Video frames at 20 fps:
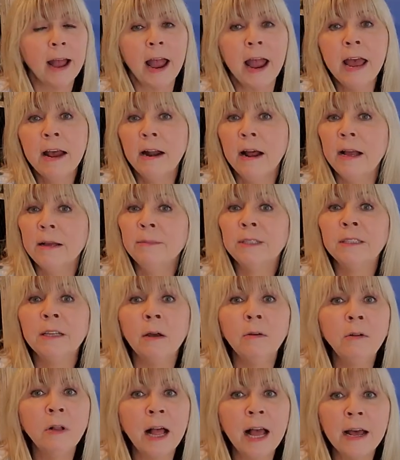And I am
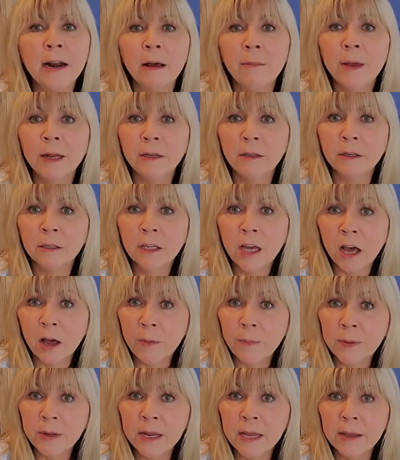so glad I'm in good
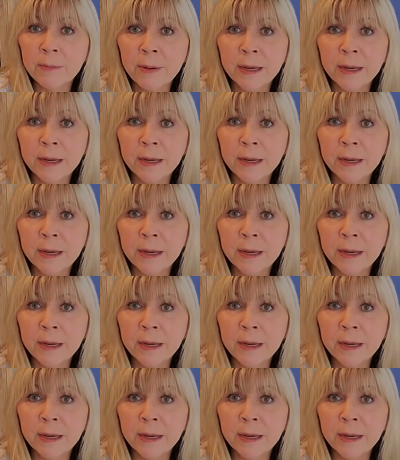company,